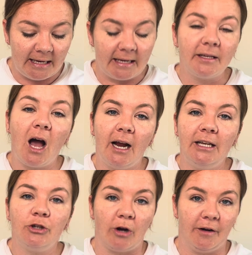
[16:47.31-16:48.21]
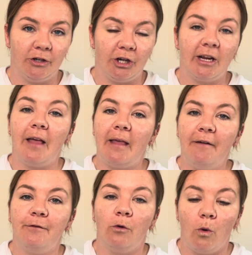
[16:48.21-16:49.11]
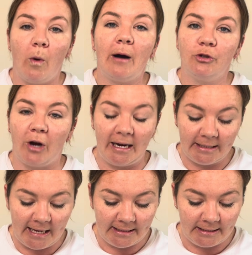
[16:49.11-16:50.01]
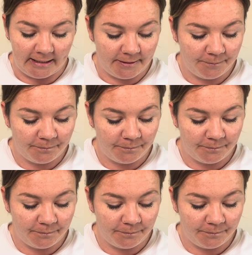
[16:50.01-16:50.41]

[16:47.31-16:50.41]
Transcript: is highly structured and therefore well tried and tested.